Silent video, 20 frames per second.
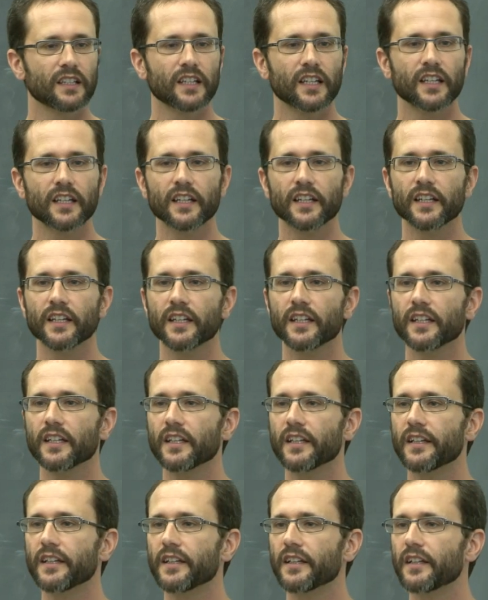Uh,
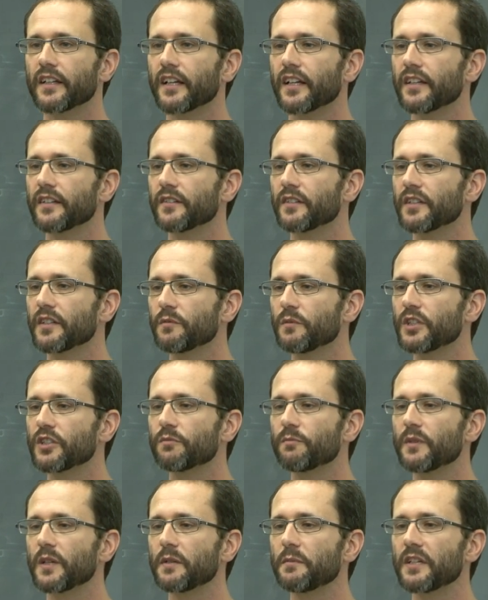and which
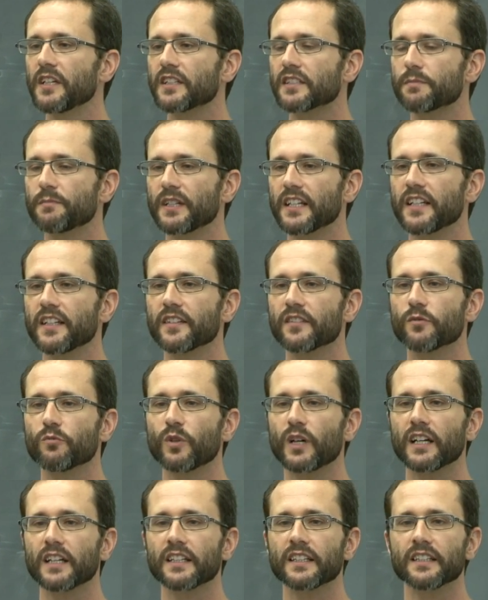maybe explains
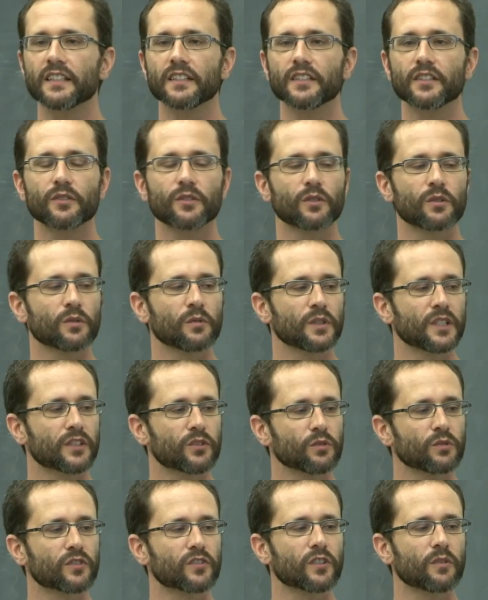why you know it
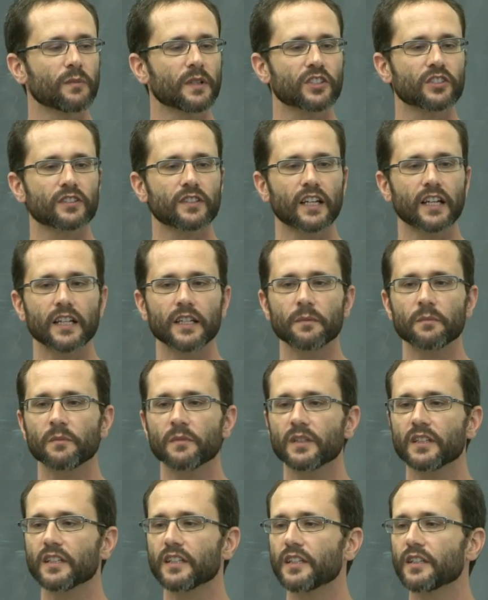took so much
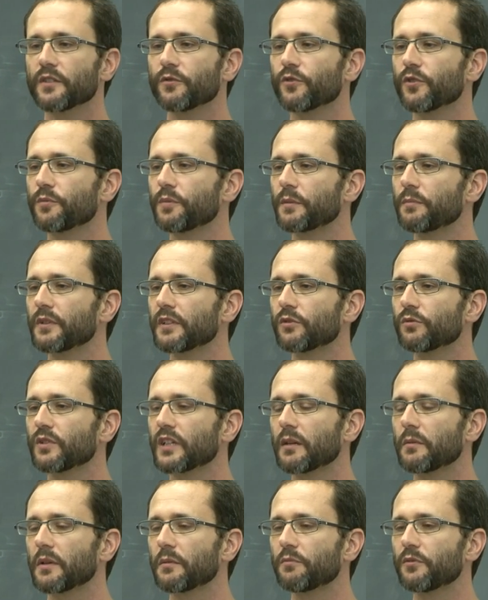time for people to
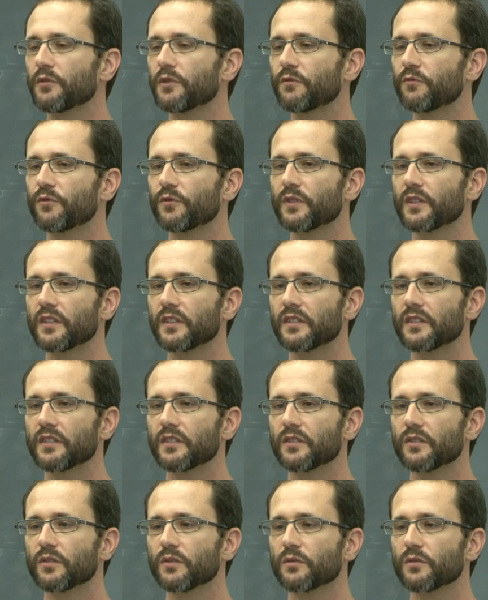come up with
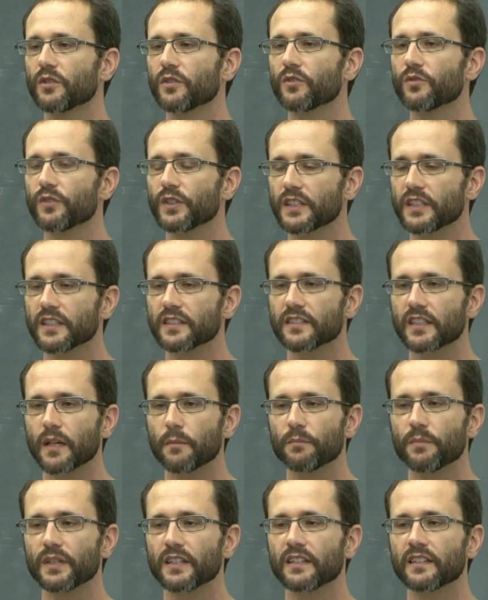you know concrete
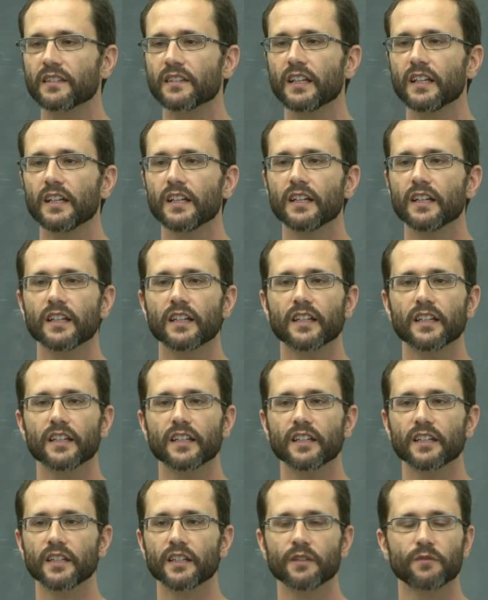examples
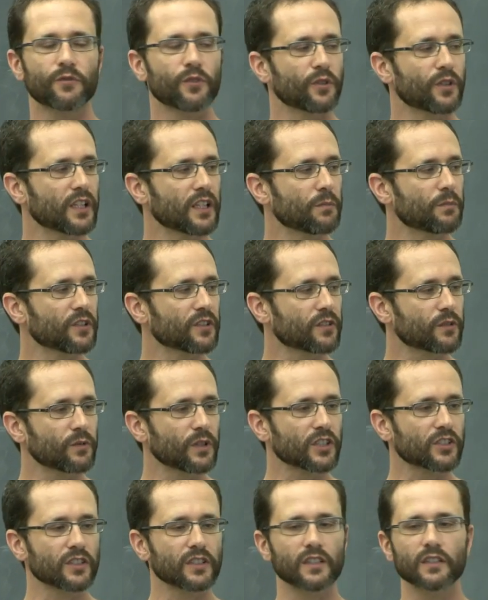uh, for Hilbert's
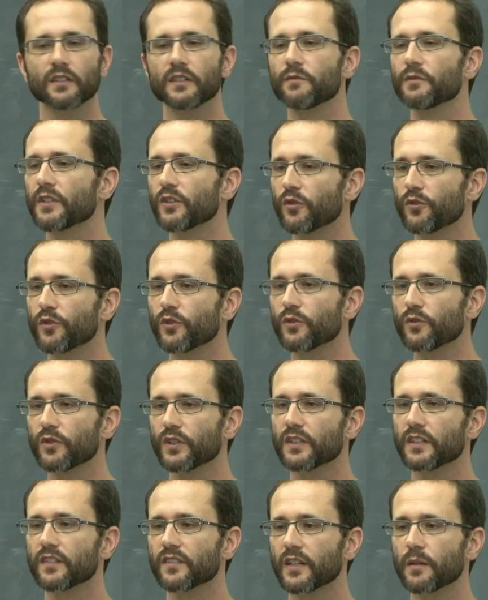question, and even those
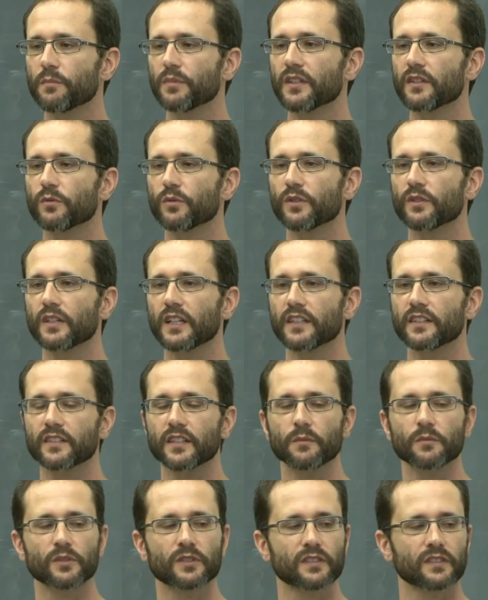concrete examples were like
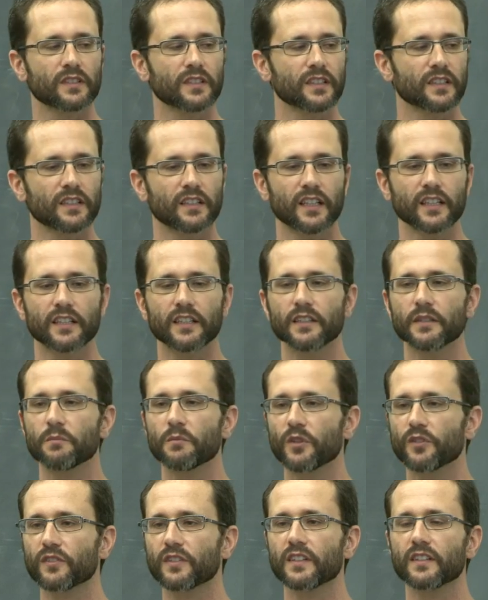somewhat, uh, like
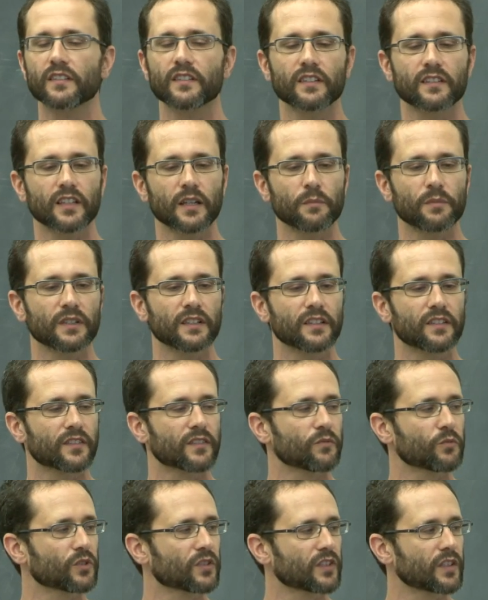Motzkin's example
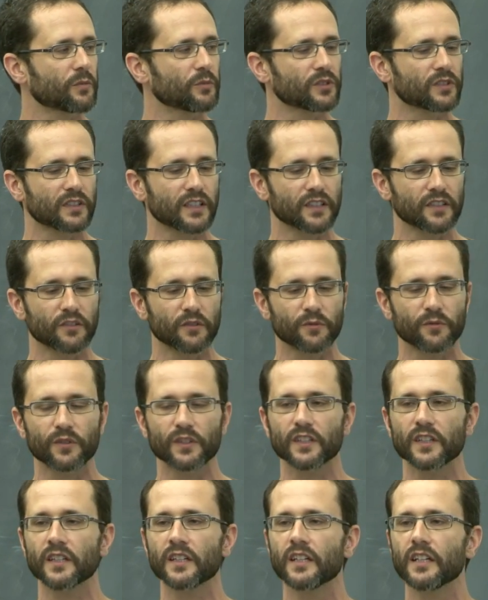is, was somewhat kind of
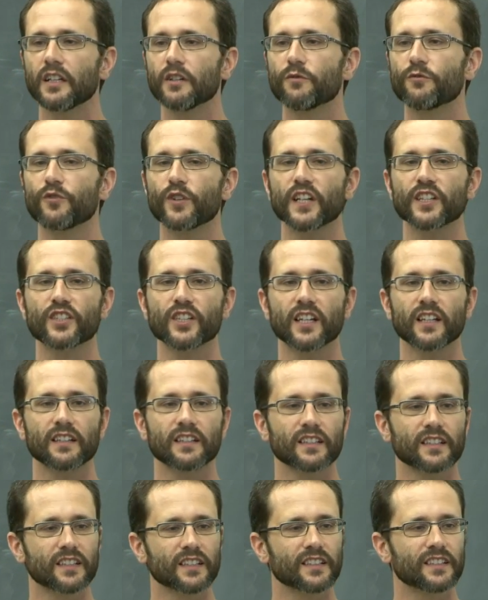uh,
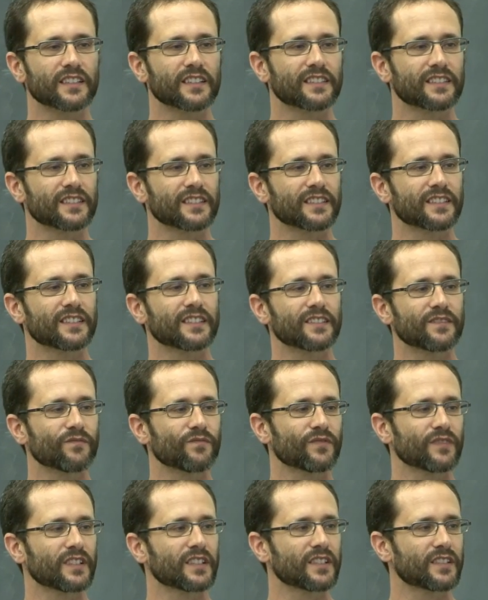fragile, that it
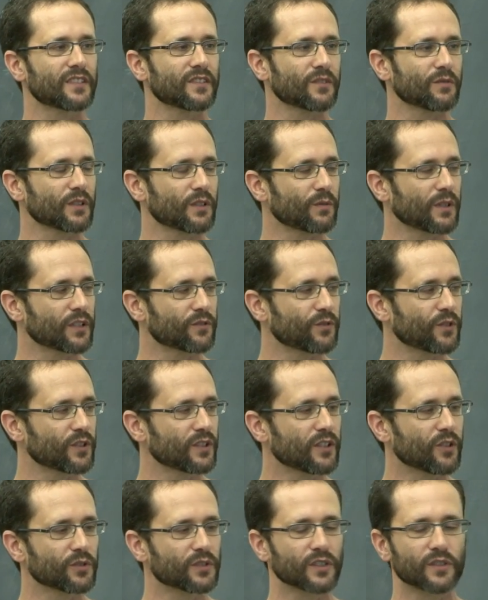required very
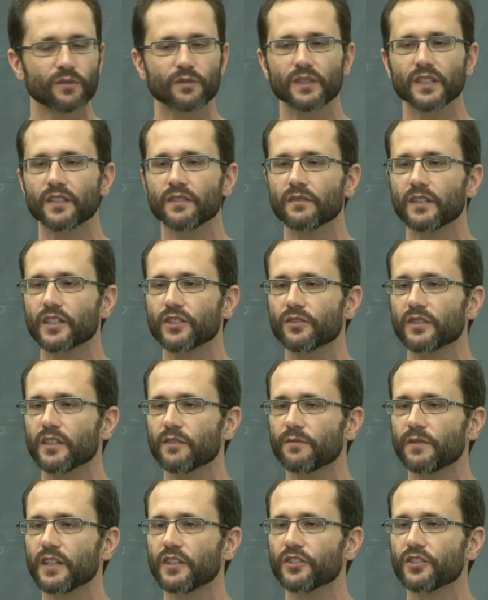low degree
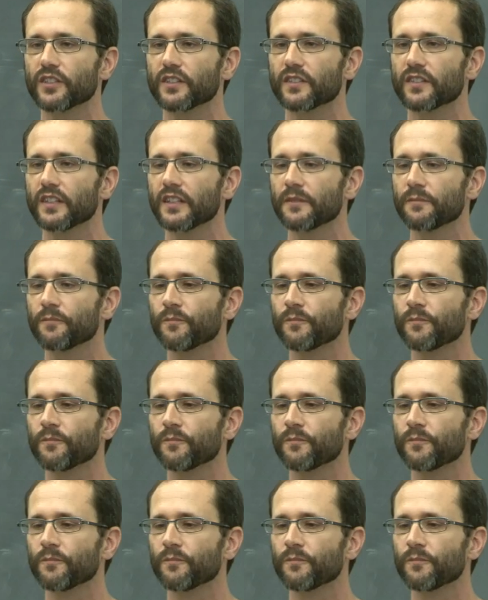rational functions.